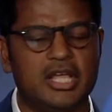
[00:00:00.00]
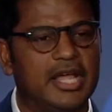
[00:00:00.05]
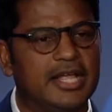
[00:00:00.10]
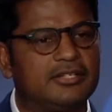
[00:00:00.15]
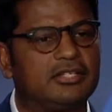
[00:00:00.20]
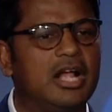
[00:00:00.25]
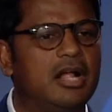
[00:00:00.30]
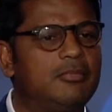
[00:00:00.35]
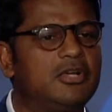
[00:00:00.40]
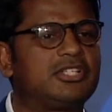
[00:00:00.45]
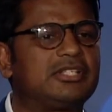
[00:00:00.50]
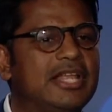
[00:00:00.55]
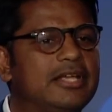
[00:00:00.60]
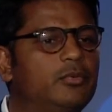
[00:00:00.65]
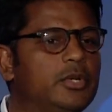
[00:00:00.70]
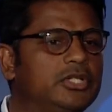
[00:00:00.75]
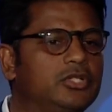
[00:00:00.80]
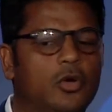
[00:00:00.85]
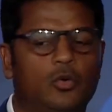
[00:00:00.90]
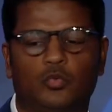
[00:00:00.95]
It's almost like
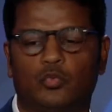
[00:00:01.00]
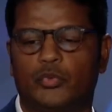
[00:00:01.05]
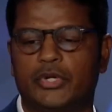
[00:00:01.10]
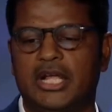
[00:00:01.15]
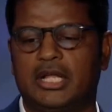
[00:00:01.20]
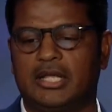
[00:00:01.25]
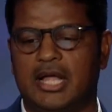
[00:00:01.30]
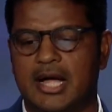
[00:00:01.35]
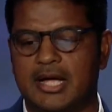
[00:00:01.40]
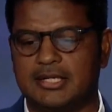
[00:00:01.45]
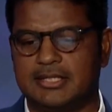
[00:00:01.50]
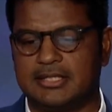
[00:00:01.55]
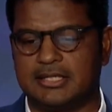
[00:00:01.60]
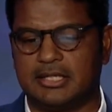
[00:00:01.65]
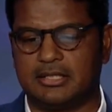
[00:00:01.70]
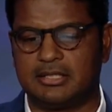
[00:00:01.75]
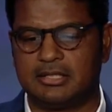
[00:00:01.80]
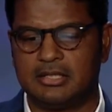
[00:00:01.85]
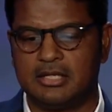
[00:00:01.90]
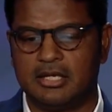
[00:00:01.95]
we don't realize
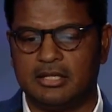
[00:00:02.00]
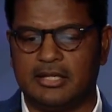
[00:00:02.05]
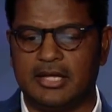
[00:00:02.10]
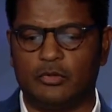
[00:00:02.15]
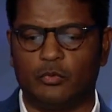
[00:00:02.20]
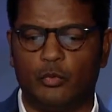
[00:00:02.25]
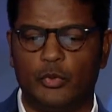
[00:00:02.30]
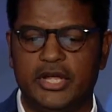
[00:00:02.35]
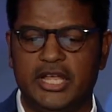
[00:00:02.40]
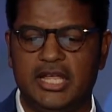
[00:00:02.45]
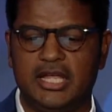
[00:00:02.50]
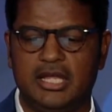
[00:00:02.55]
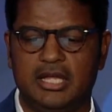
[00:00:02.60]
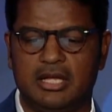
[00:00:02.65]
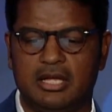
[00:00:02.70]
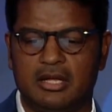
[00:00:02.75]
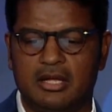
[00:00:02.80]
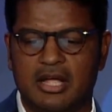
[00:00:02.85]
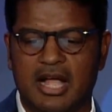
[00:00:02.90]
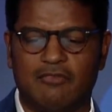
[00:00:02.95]
it, that
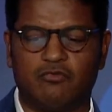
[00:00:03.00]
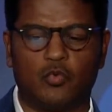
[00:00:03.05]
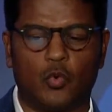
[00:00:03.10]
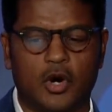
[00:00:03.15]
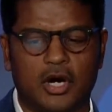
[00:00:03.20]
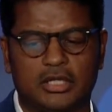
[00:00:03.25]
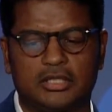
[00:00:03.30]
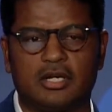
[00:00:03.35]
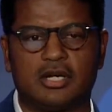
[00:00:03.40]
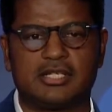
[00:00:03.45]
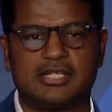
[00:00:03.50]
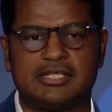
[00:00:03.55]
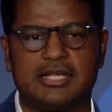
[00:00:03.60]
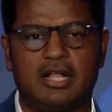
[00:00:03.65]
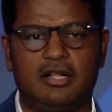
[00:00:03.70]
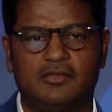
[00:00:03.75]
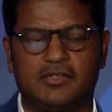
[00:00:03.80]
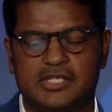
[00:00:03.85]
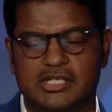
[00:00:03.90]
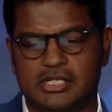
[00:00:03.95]
we have worked
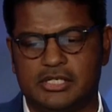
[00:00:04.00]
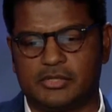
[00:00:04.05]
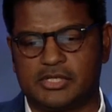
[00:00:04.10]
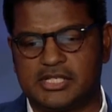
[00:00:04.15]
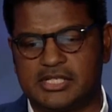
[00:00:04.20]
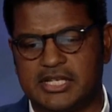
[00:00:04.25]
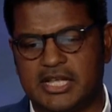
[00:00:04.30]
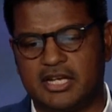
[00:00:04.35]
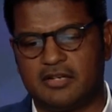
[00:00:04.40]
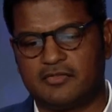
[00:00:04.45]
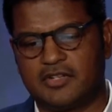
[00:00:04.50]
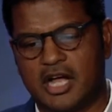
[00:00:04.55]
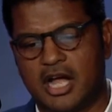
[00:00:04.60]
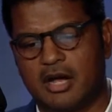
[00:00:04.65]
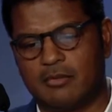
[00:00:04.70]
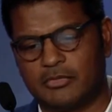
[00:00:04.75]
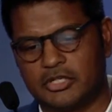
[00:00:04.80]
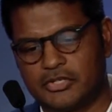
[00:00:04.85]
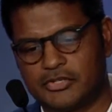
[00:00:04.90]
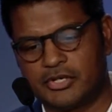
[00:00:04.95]
ourselves into a state of
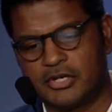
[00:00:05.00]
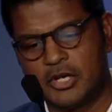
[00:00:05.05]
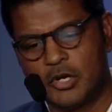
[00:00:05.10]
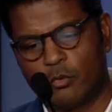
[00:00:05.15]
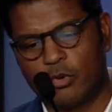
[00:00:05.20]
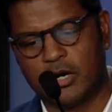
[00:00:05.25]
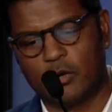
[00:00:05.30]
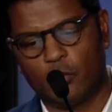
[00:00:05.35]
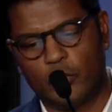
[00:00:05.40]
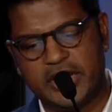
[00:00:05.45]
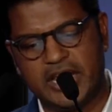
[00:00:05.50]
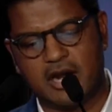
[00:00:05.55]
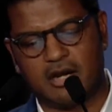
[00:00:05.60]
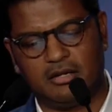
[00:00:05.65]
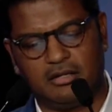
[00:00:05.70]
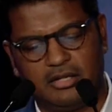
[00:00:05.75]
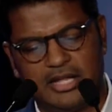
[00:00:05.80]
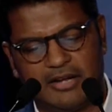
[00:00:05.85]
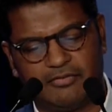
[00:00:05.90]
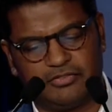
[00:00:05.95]
commerce where we are
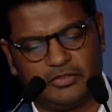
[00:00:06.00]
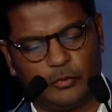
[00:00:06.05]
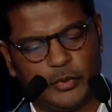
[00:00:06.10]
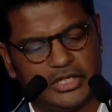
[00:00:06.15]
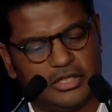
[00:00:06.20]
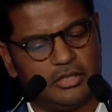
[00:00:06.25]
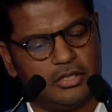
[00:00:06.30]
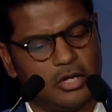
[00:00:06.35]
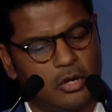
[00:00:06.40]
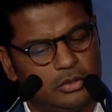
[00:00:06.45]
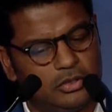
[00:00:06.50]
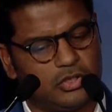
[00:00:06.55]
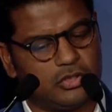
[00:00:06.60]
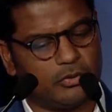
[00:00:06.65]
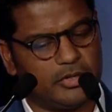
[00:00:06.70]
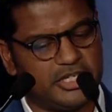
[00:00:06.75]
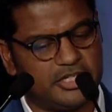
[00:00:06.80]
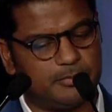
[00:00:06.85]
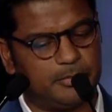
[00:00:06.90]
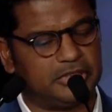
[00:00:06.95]
left with no
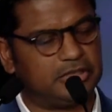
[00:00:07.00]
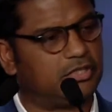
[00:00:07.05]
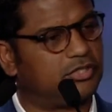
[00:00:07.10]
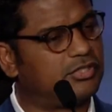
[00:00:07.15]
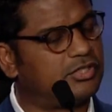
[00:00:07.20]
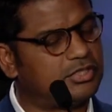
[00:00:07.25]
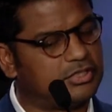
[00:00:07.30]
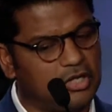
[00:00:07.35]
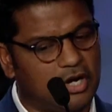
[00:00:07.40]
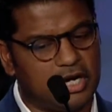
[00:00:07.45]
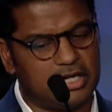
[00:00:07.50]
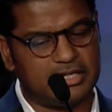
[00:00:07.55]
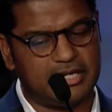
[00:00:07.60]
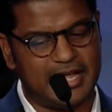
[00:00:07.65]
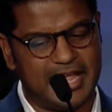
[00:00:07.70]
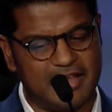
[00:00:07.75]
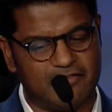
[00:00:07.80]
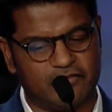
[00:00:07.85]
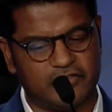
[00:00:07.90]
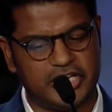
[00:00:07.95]
choice but to start
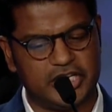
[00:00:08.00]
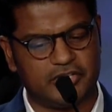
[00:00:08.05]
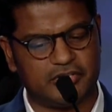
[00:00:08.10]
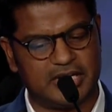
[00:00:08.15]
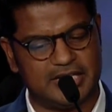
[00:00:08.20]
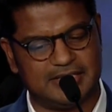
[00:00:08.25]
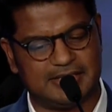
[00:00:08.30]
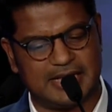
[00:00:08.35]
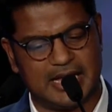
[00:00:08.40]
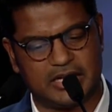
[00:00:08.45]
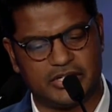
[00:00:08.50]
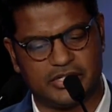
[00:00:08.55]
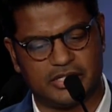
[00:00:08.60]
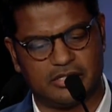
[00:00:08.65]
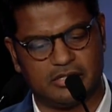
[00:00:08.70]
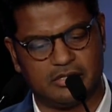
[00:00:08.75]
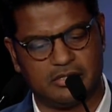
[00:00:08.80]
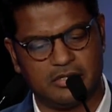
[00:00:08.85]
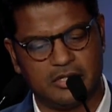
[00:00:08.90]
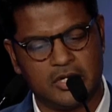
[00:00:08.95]
every
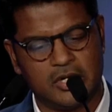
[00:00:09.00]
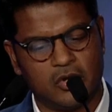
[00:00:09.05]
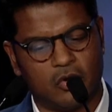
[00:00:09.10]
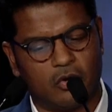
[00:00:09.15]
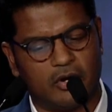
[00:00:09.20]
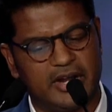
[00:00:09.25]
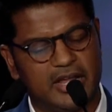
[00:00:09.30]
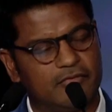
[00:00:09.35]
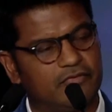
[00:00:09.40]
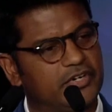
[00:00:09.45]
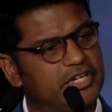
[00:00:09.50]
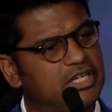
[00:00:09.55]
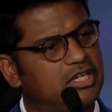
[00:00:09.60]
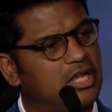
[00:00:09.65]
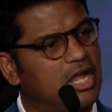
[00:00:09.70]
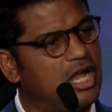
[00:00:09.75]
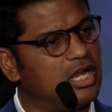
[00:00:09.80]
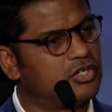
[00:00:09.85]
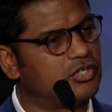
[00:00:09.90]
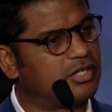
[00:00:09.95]
transaction or every
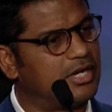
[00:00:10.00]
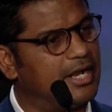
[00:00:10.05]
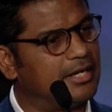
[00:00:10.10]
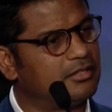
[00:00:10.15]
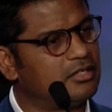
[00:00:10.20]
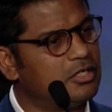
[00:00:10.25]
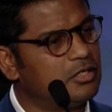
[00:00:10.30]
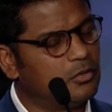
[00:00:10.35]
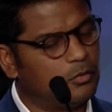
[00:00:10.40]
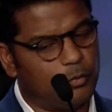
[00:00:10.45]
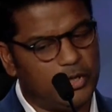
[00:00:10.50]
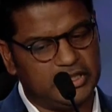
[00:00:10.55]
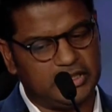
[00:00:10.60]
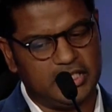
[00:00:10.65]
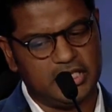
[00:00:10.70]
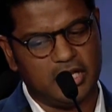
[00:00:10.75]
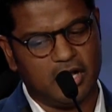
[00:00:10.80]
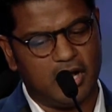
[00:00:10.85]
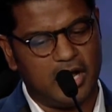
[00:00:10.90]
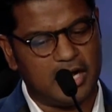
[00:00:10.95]
contract with
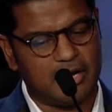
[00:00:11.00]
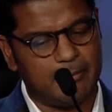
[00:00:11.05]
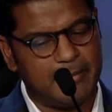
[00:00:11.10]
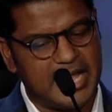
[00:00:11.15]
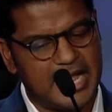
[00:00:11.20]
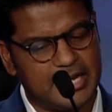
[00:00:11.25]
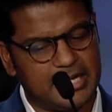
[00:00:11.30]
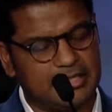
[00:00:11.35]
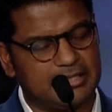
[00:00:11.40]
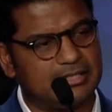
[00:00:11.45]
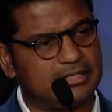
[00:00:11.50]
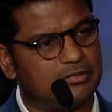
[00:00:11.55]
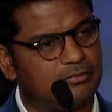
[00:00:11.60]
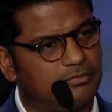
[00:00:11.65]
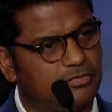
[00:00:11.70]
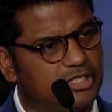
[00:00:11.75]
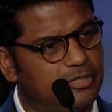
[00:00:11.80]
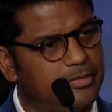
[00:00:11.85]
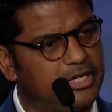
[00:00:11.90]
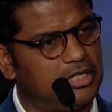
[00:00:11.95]
the automatic
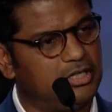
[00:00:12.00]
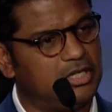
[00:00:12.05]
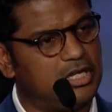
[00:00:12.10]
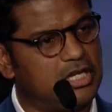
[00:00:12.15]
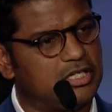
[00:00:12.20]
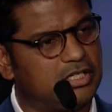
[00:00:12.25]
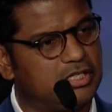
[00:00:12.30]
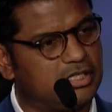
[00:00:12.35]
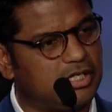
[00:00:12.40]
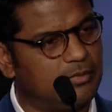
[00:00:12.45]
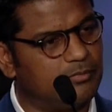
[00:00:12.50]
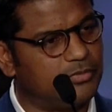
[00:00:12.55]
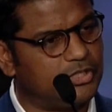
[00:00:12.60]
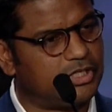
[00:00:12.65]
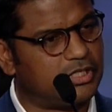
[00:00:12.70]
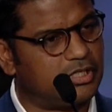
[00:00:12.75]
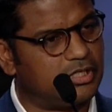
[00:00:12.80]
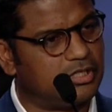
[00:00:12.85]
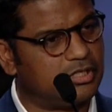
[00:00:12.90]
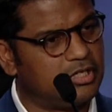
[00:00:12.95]
subliminal
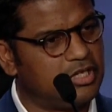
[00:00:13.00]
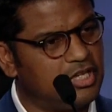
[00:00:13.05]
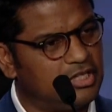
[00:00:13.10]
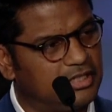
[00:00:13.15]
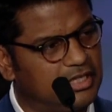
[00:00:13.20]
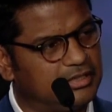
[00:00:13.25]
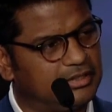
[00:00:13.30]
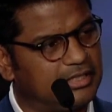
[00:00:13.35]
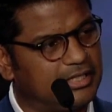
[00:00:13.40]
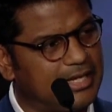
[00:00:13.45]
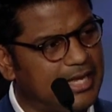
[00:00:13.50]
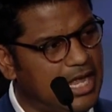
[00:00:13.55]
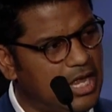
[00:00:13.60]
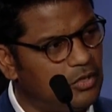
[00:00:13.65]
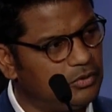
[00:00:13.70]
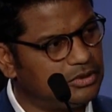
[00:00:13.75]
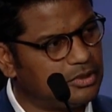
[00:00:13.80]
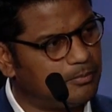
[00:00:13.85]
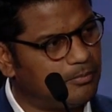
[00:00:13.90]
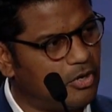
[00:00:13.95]
assumption that the
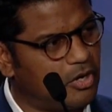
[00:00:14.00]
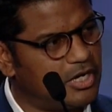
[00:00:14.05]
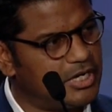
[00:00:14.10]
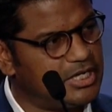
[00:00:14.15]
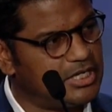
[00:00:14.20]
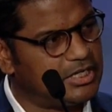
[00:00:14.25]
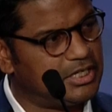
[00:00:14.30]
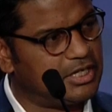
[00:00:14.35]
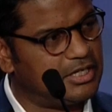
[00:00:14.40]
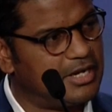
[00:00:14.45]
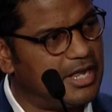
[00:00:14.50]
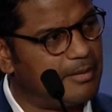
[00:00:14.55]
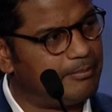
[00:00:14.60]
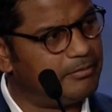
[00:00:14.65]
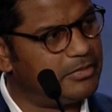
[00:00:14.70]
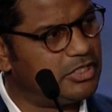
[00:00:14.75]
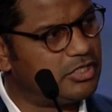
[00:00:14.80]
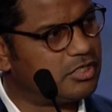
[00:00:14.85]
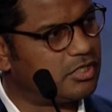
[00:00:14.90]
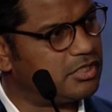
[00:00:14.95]
counterparty cannot
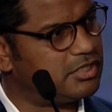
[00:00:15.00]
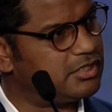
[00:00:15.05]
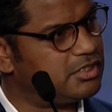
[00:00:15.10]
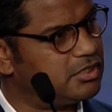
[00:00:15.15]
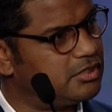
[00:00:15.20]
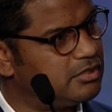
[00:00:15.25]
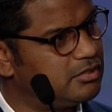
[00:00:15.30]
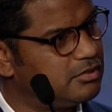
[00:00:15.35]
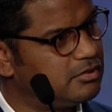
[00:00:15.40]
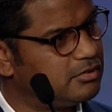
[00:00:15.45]
be trusted.